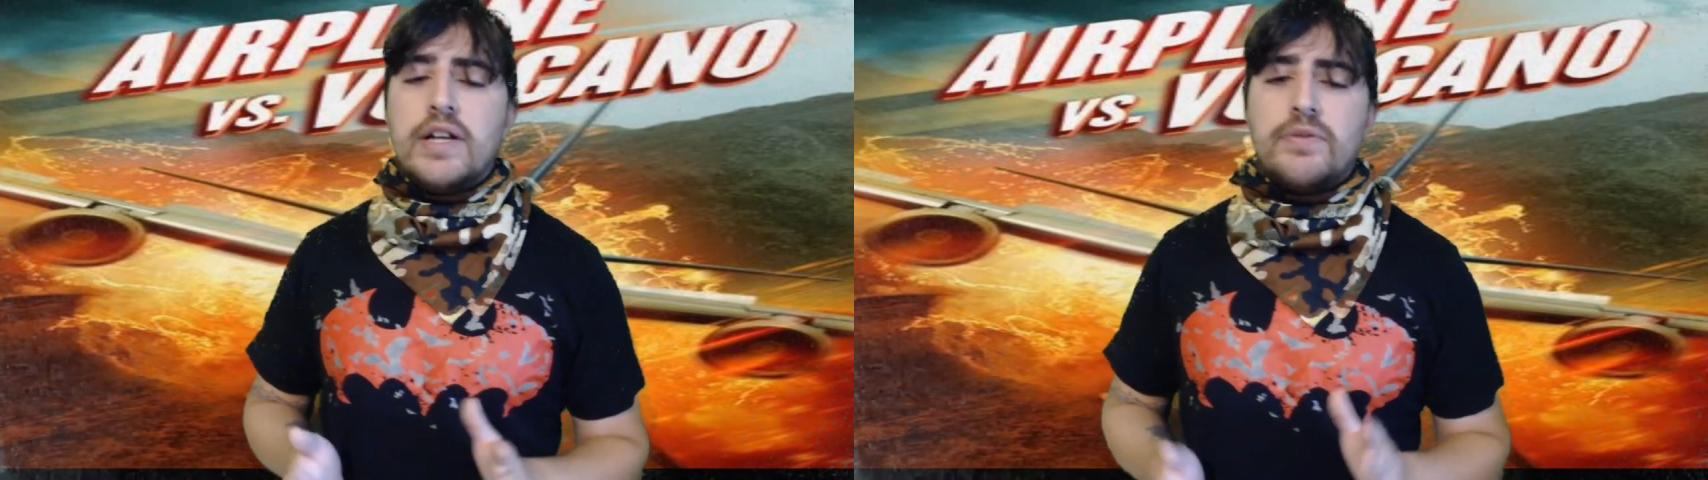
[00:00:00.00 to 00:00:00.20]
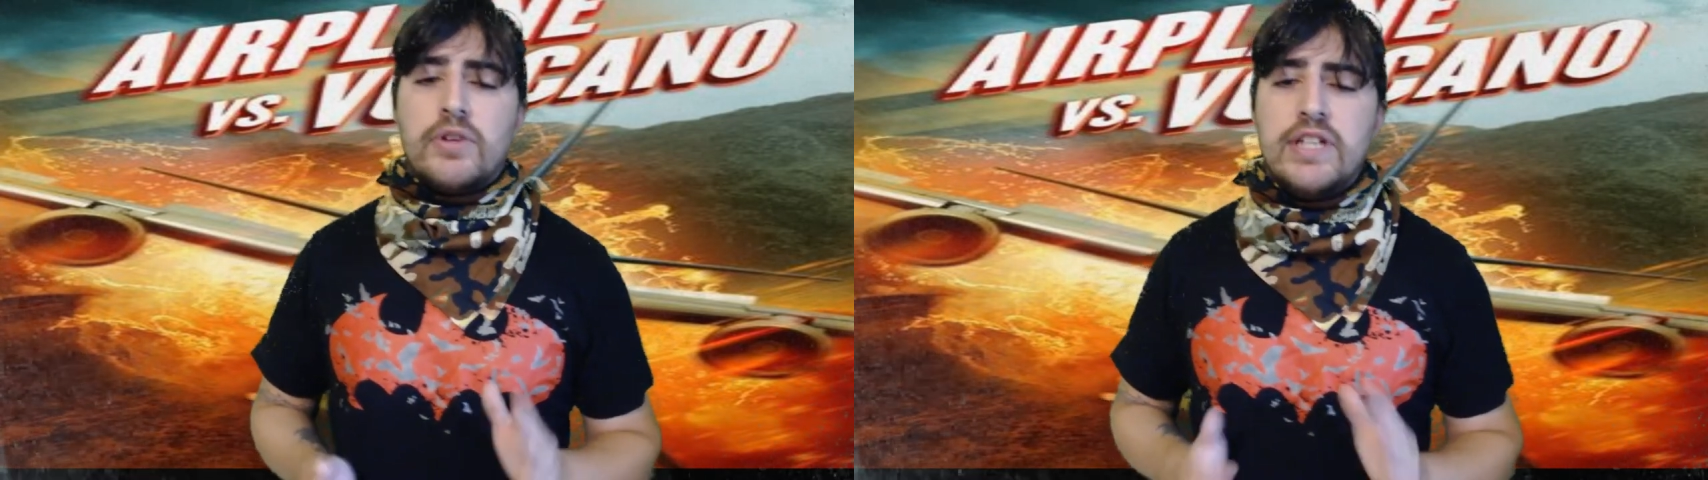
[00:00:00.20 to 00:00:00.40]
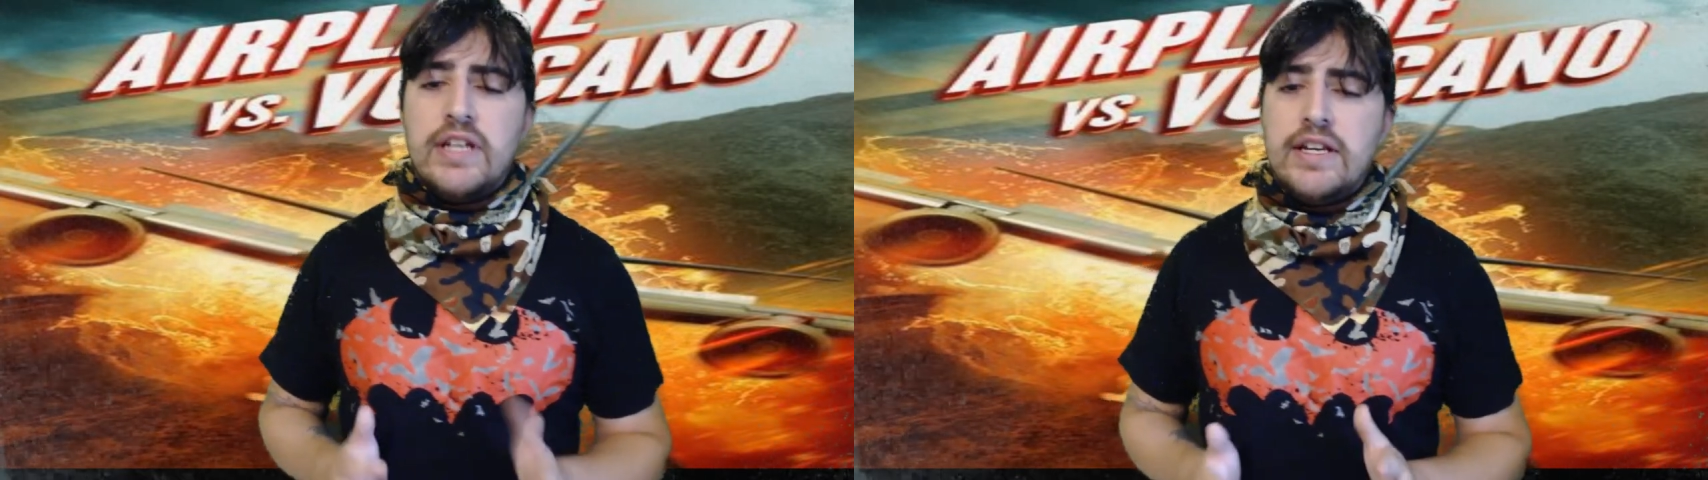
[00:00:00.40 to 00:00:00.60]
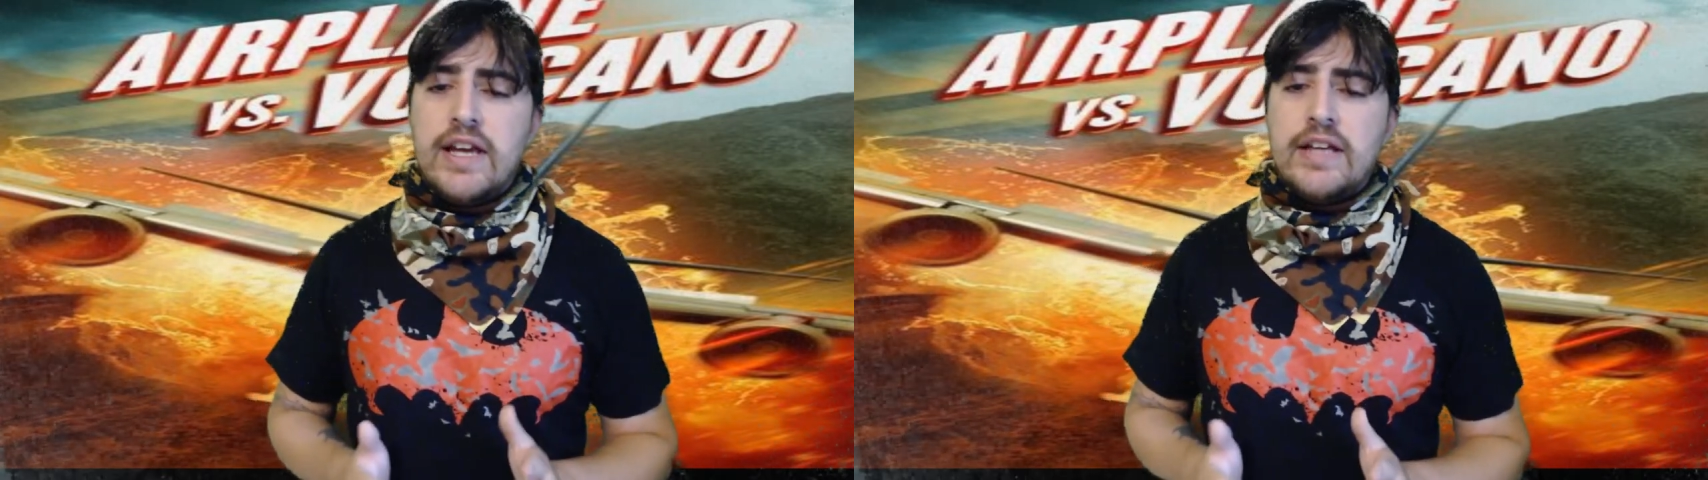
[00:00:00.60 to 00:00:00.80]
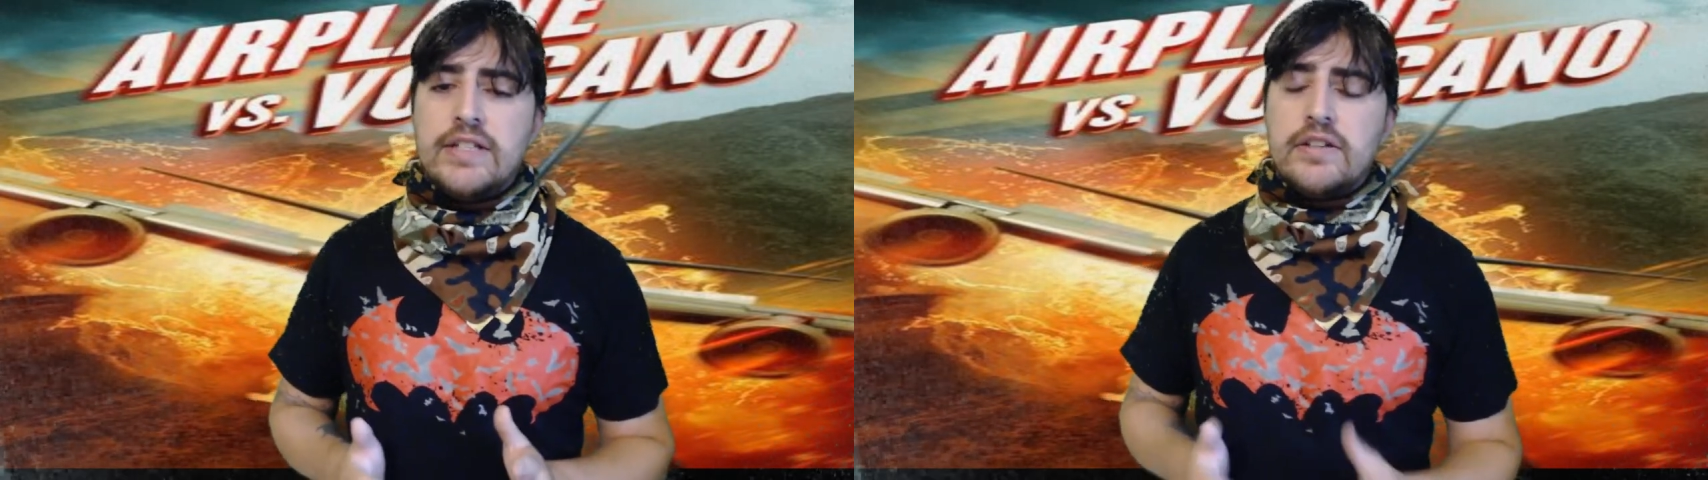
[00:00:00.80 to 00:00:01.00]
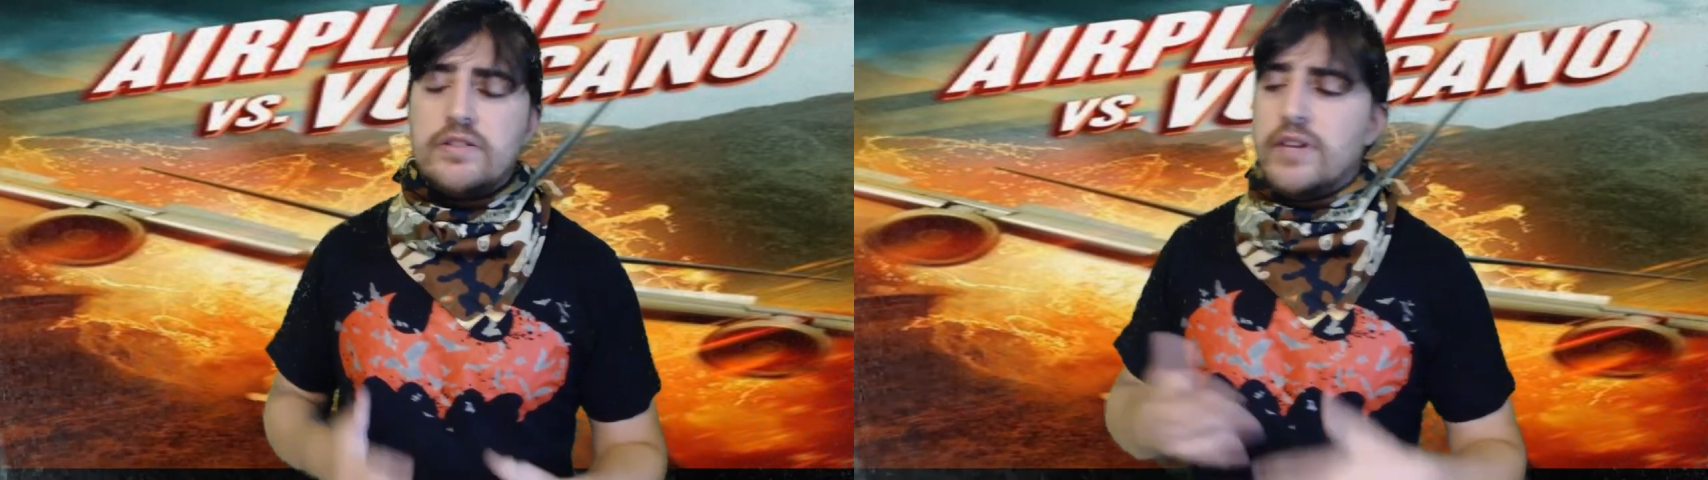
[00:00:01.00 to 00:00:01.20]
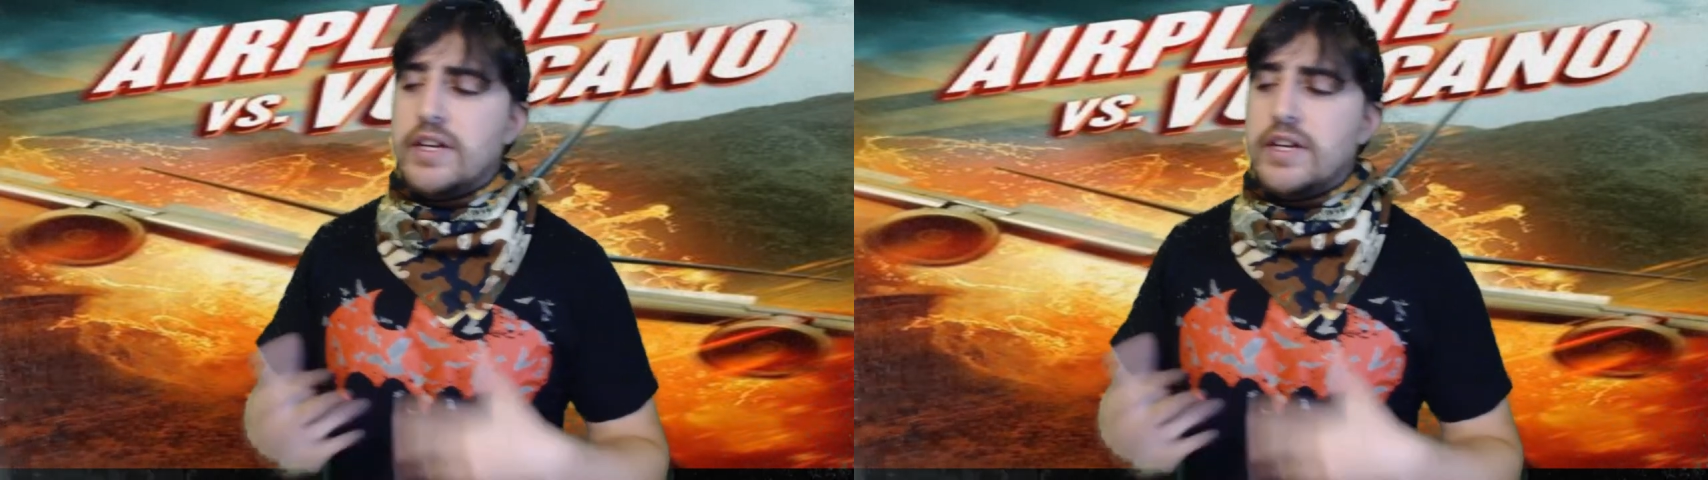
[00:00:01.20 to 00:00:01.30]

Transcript: plus for Dean Cain's